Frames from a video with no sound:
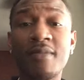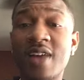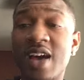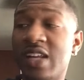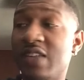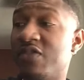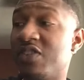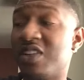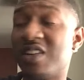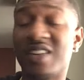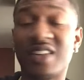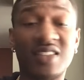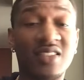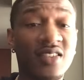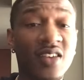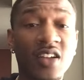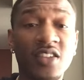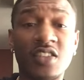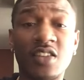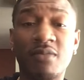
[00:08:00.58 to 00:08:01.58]
not even going to
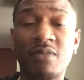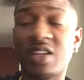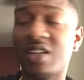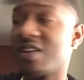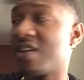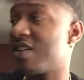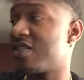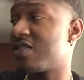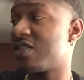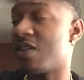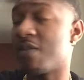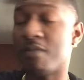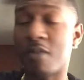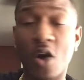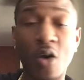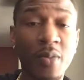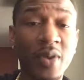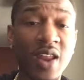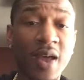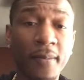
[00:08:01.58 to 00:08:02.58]
touch it, because the
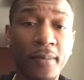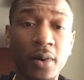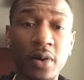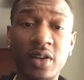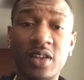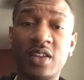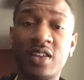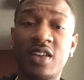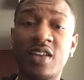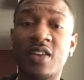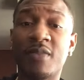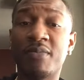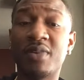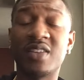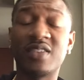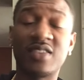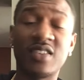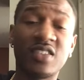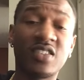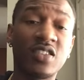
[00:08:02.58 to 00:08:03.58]
moment I put it in
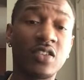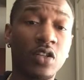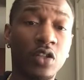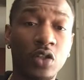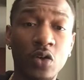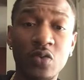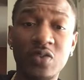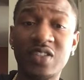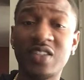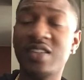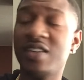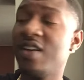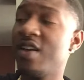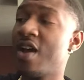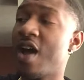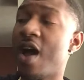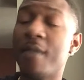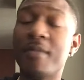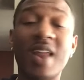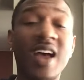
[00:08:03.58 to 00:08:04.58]
position to lose it,
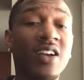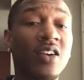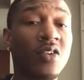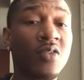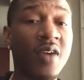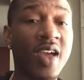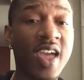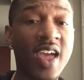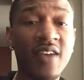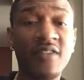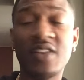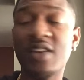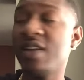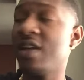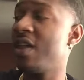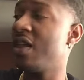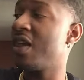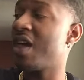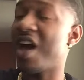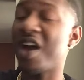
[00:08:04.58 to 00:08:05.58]
I'm not going to have it.
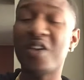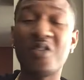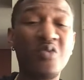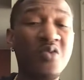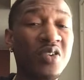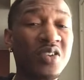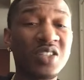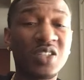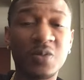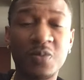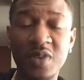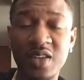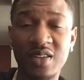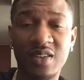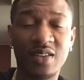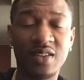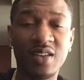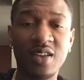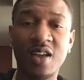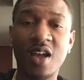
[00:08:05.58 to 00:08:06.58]
I don't want to spend
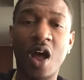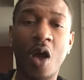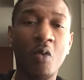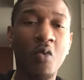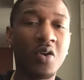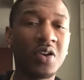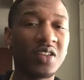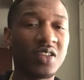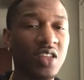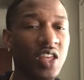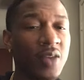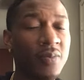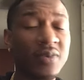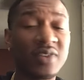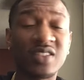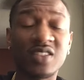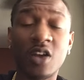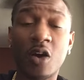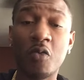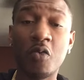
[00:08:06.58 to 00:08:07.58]
it. I want to keep it
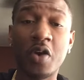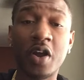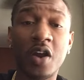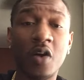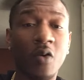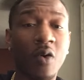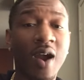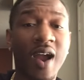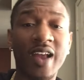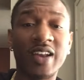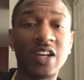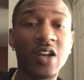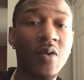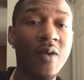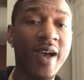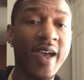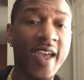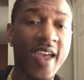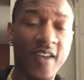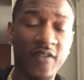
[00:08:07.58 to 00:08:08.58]
somewhere where I know
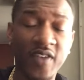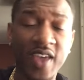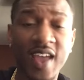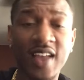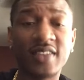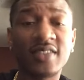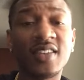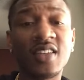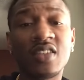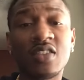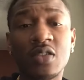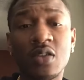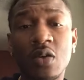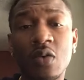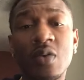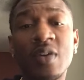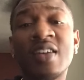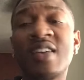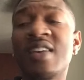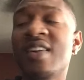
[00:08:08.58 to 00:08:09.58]
I have access
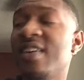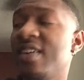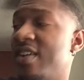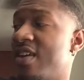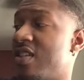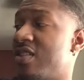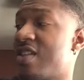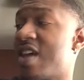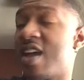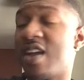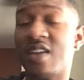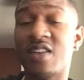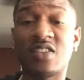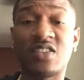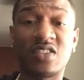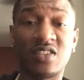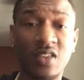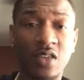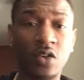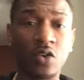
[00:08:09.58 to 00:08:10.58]
to it and that it's
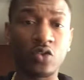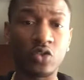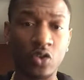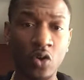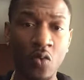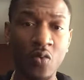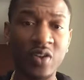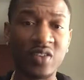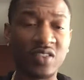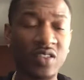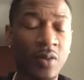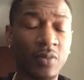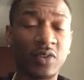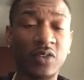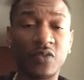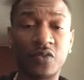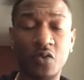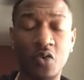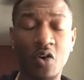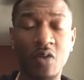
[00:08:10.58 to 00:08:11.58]
still doing something
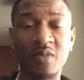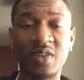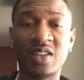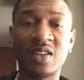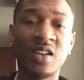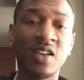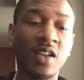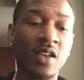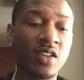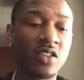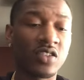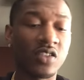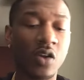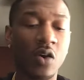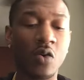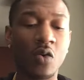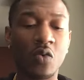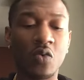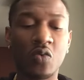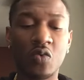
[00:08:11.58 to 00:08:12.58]
for me.
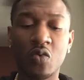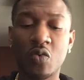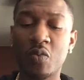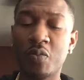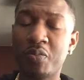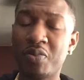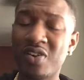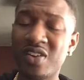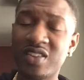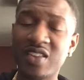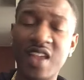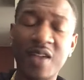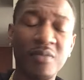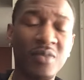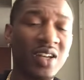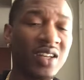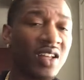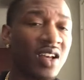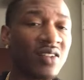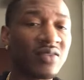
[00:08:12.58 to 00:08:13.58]
So put that
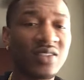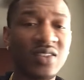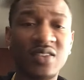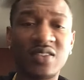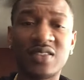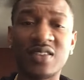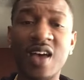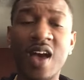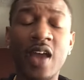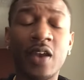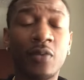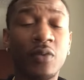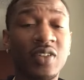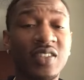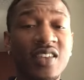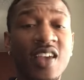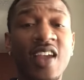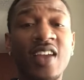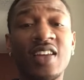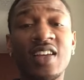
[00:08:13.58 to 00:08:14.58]
money off to the side and
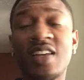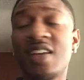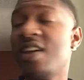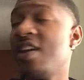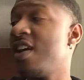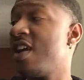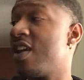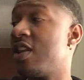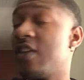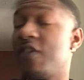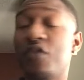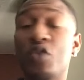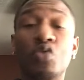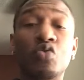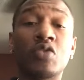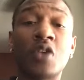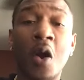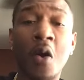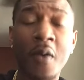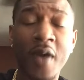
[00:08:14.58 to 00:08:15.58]
retain it. And if you
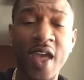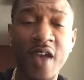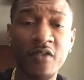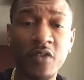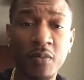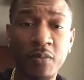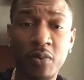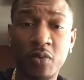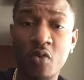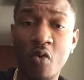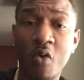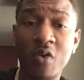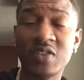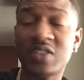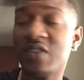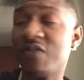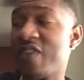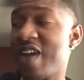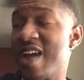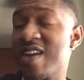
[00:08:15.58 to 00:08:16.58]
don't have a course
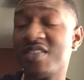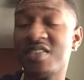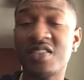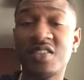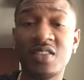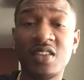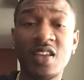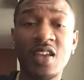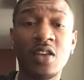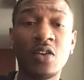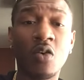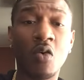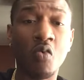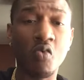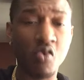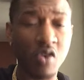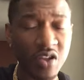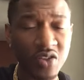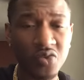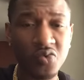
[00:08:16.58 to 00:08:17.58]
of action then on
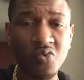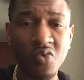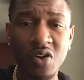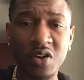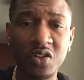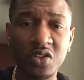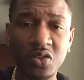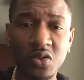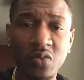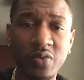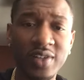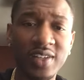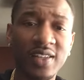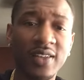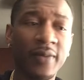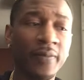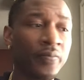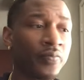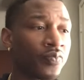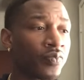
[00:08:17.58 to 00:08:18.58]
what you want to do with
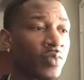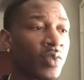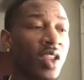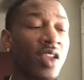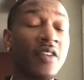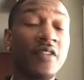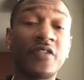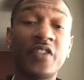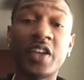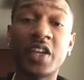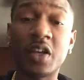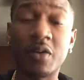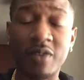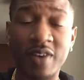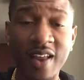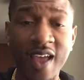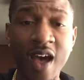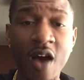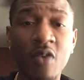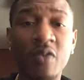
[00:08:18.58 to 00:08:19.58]
it, figure it
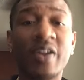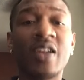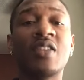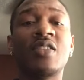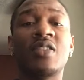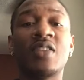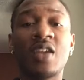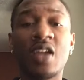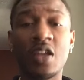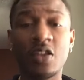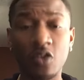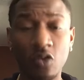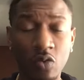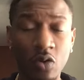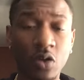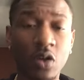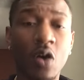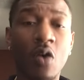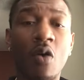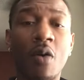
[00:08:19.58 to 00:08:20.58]
out, and then you
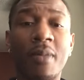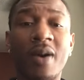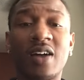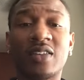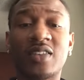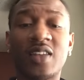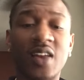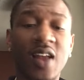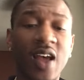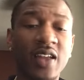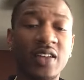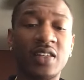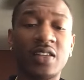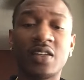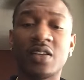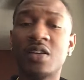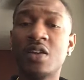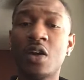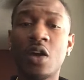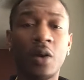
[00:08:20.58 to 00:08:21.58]
can go about that
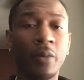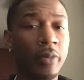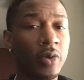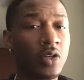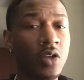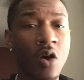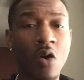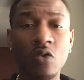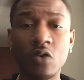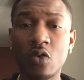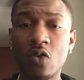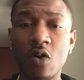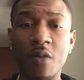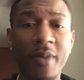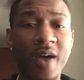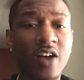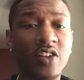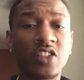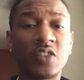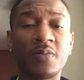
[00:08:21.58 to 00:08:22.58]
idea. But don't go
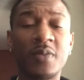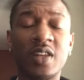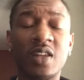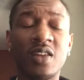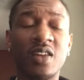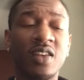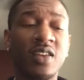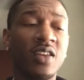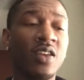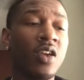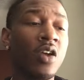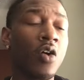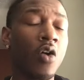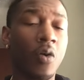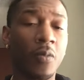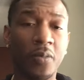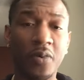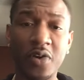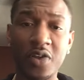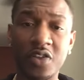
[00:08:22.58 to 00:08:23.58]
about spending it or
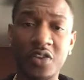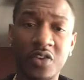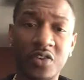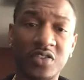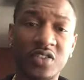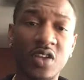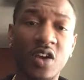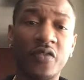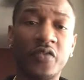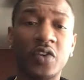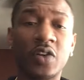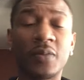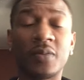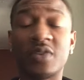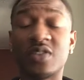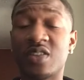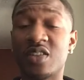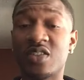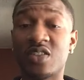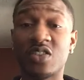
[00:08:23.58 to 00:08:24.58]
putting yourself in a
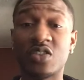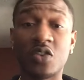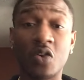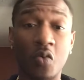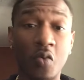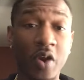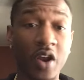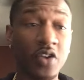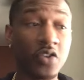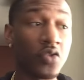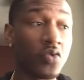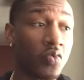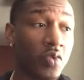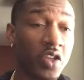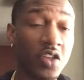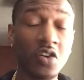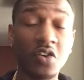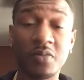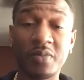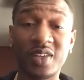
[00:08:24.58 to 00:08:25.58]
position to where you
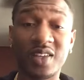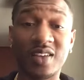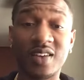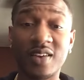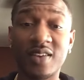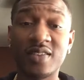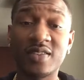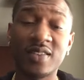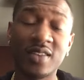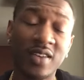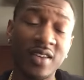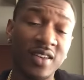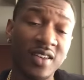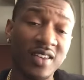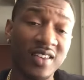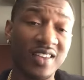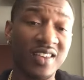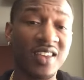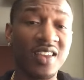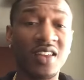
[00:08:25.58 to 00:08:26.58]
will, because,
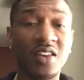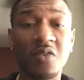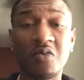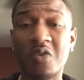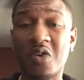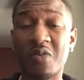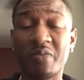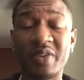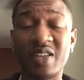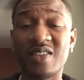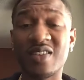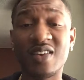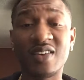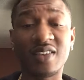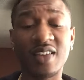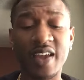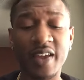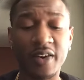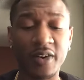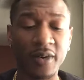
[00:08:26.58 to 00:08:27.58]
again, it won't be there
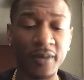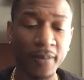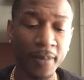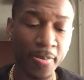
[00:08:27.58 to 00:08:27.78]
later.